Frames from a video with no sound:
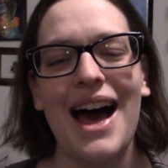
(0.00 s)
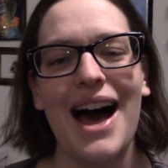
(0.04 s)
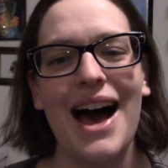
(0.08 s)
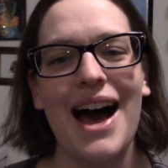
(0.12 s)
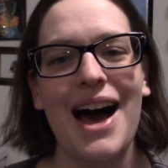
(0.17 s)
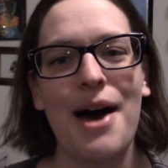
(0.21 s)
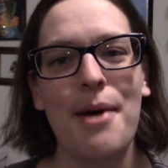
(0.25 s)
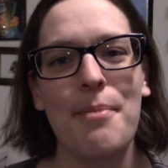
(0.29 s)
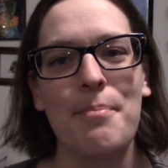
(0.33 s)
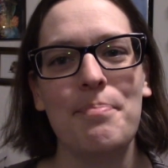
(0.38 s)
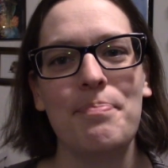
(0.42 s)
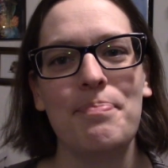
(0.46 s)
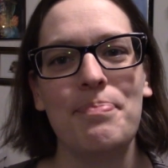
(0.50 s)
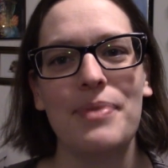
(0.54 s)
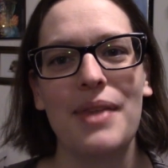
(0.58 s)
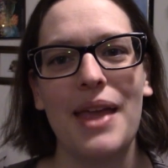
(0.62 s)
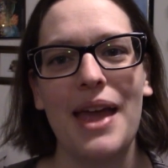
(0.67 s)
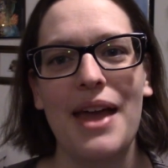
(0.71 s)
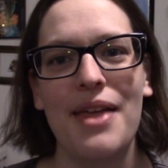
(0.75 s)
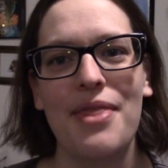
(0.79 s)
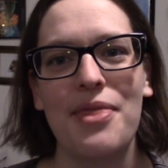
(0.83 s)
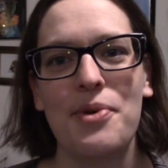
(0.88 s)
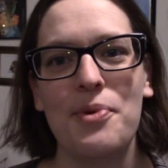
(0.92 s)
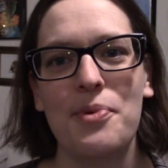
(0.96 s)
Um,
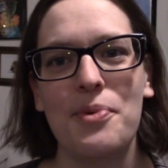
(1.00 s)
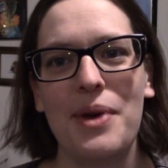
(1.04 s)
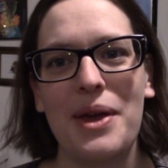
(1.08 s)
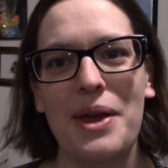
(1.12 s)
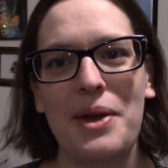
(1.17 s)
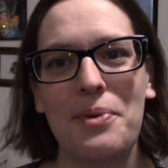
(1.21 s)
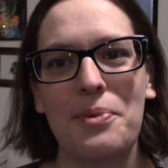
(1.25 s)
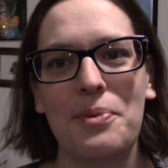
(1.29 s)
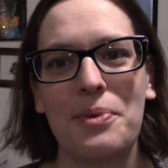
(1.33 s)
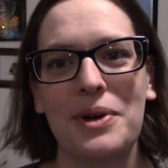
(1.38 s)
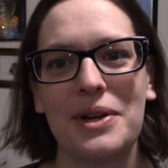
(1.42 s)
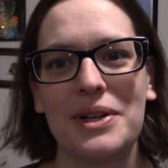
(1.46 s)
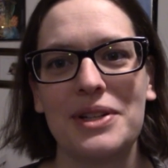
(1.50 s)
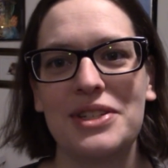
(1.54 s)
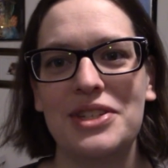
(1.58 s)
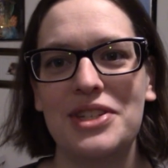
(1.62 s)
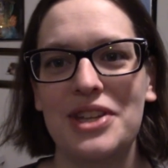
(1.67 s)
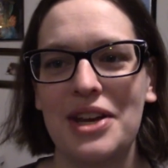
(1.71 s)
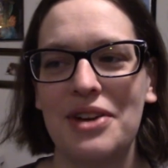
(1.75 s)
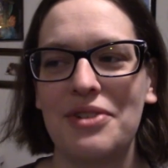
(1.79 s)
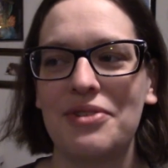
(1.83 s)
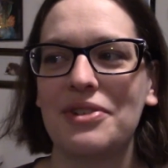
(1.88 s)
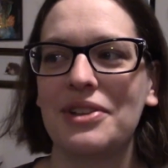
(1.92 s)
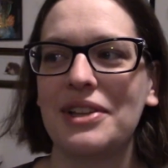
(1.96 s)
and the way it works
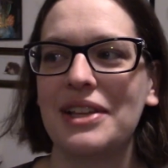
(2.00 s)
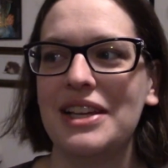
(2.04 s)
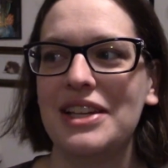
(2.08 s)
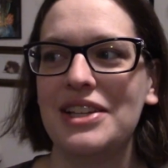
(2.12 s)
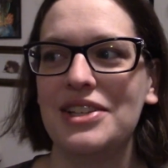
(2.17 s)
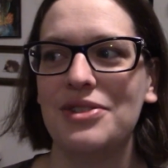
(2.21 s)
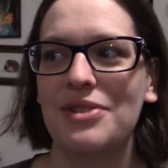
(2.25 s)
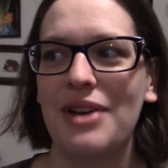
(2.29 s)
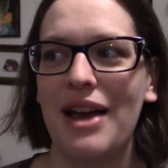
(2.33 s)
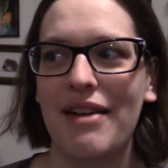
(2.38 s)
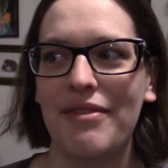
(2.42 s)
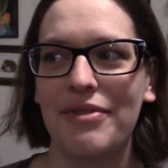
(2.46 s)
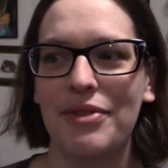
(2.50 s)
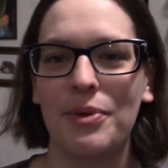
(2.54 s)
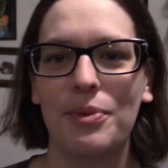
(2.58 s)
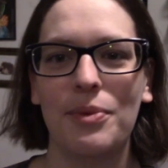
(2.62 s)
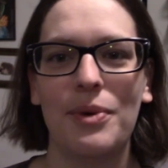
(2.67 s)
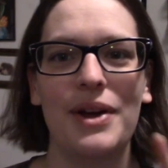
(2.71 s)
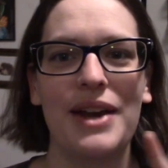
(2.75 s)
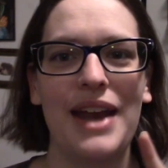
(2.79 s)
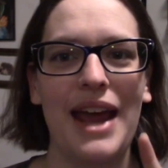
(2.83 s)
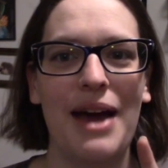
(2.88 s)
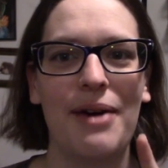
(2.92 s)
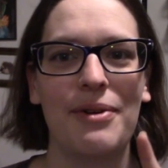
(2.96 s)
generally is you have the
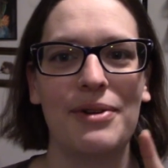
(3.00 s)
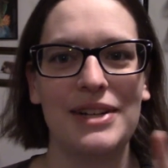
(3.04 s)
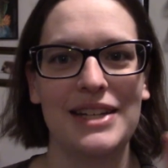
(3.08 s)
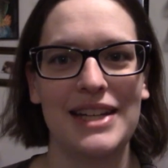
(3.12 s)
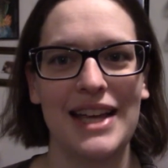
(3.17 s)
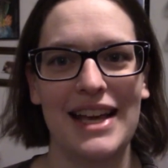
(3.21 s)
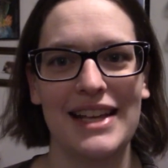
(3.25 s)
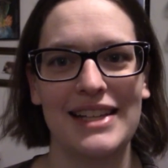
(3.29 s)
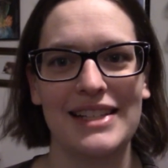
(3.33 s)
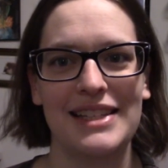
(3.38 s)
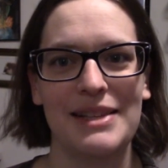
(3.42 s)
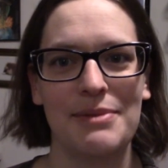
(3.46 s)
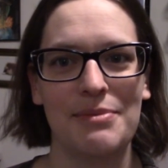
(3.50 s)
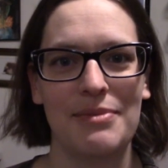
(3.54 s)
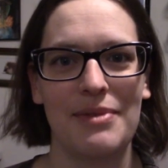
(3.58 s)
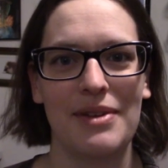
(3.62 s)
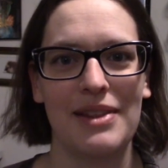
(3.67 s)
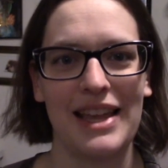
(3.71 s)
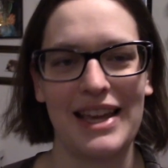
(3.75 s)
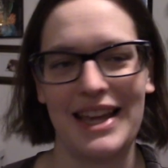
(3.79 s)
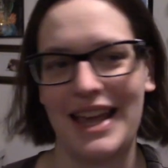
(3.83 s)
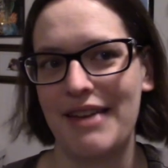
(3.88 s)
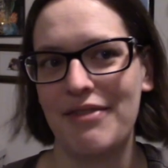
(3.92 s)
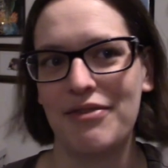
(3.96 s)
one hour test that
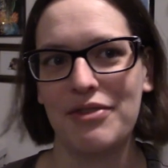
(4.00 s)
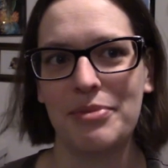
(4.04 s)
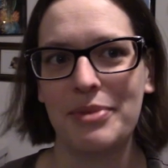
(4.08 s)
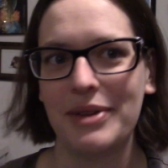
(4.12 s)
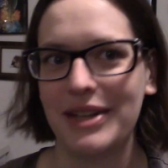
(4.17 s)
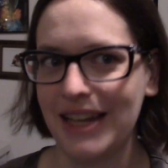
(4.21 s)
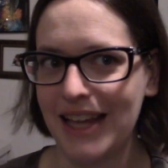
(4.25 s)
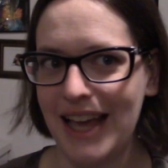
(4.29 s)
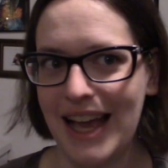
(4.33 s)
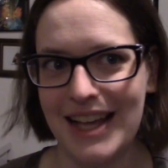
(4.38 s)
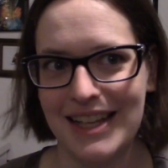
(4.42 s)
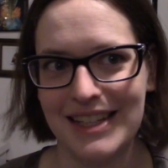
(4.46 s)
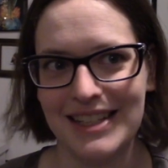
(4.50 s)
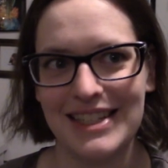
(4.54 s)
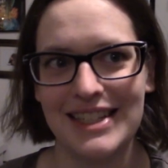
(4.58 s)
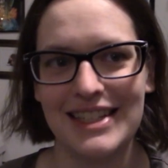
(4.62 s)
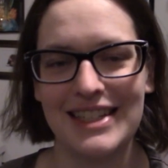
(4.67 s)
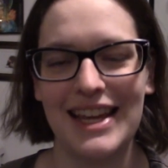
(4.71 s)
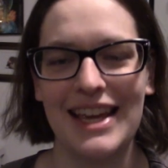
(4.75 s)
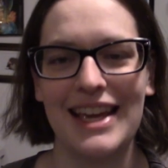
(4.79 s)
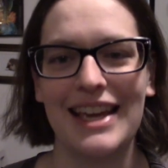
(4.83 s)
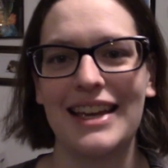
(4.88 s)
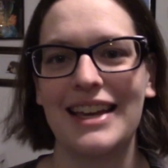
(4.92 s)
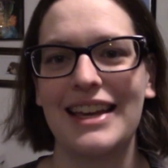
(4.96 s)
like everybody has to
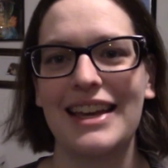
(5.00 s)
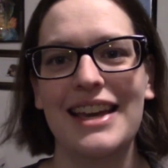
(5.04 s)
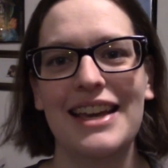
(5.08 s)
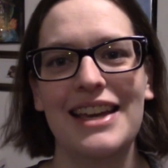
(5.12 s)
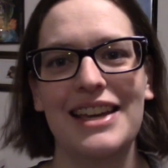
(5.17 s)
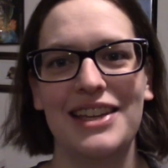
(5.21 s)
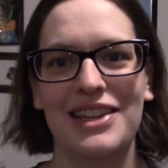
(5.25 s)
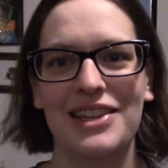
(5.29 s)
take.